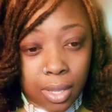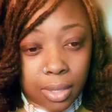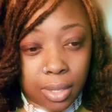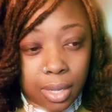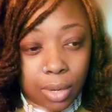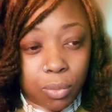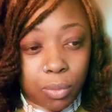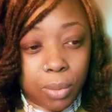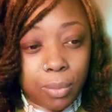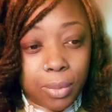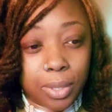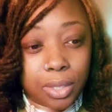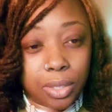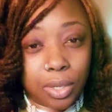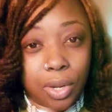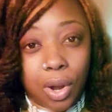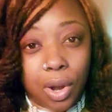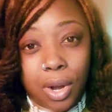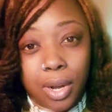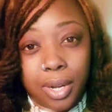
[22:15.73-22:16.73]
Like we must
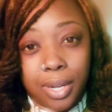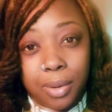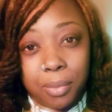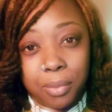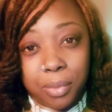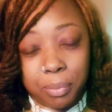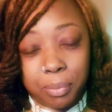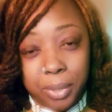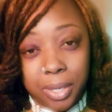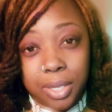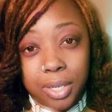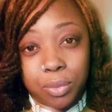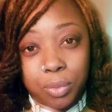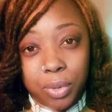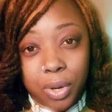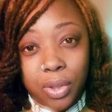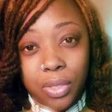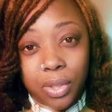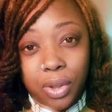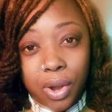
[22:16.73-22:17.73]
guard it, because we
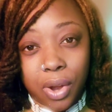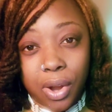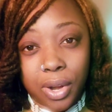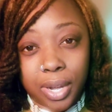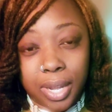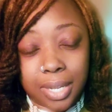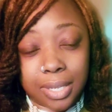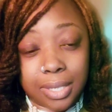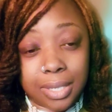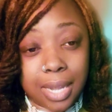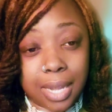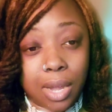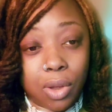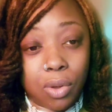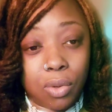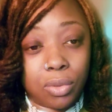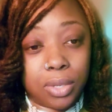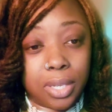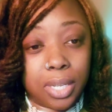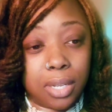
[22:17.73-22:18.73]
are the guardians not
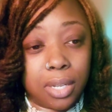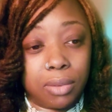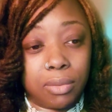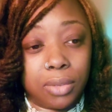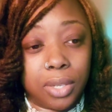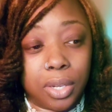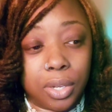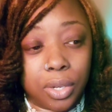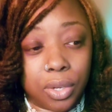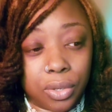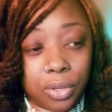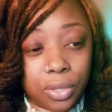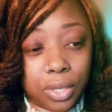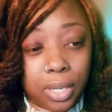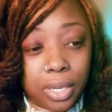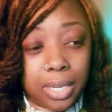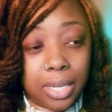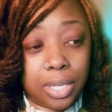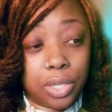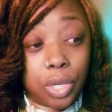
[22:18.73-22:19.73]
only of the earth
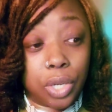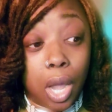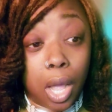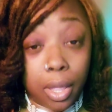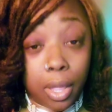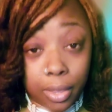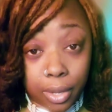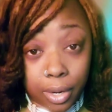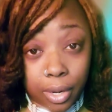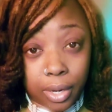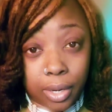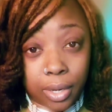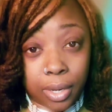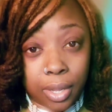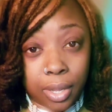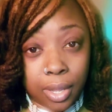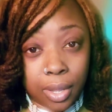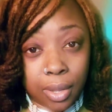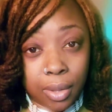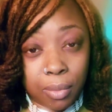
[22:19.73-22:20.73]
and each other,
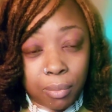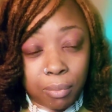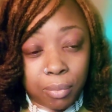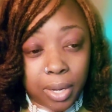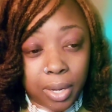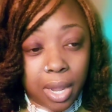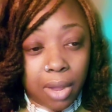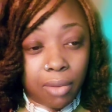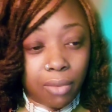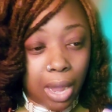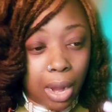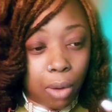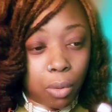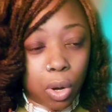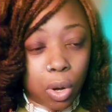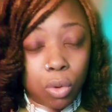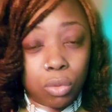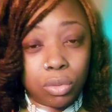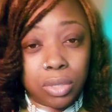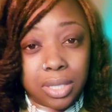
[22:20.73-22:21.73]
but of our
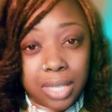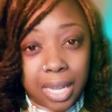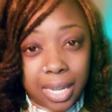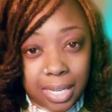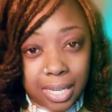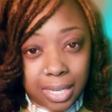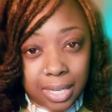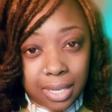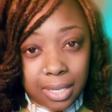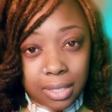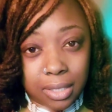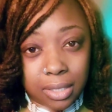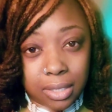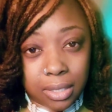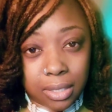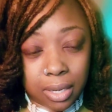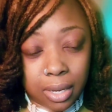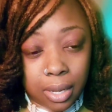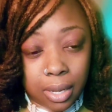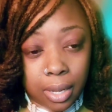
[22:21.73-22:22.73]
own psyches.
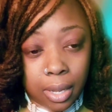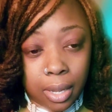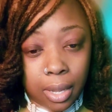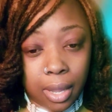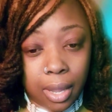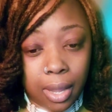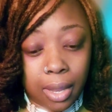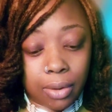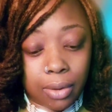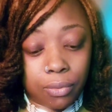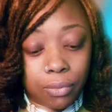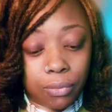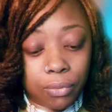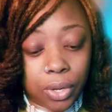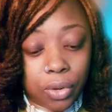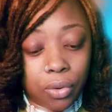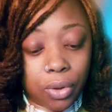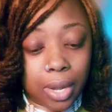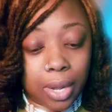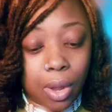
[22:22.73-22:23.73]
And
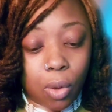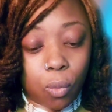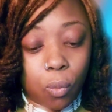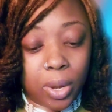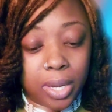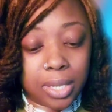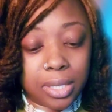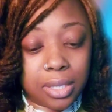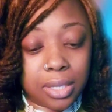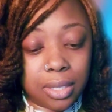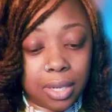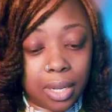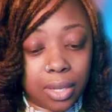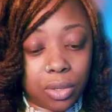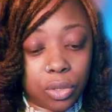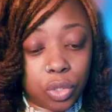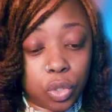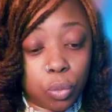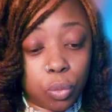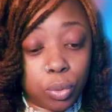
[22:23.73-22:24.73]
figuring out ways
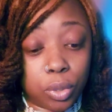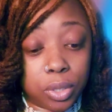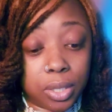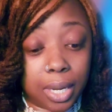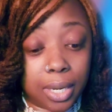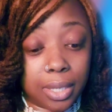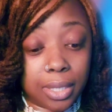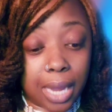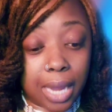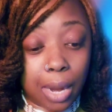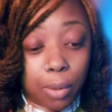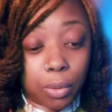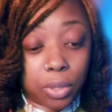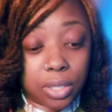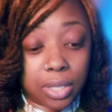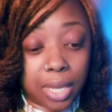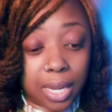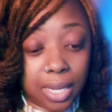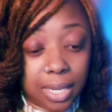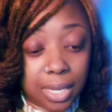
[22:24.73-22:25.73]
together to protect our
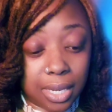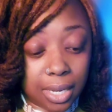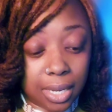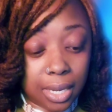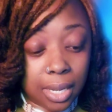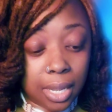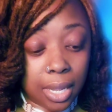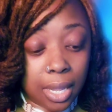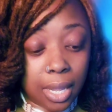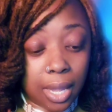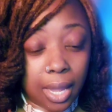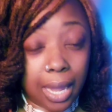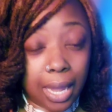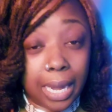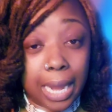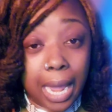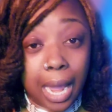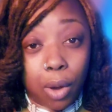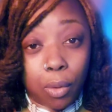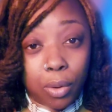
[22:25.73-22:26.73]
psyche
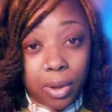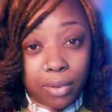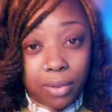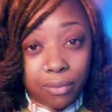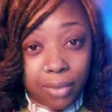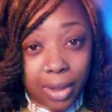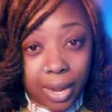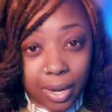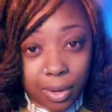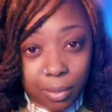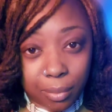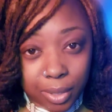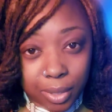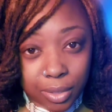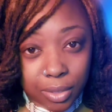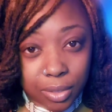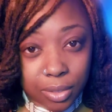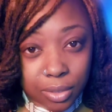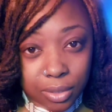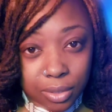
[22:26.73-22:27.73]
and our
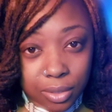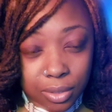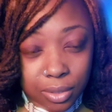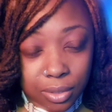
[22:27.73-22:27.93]
environments.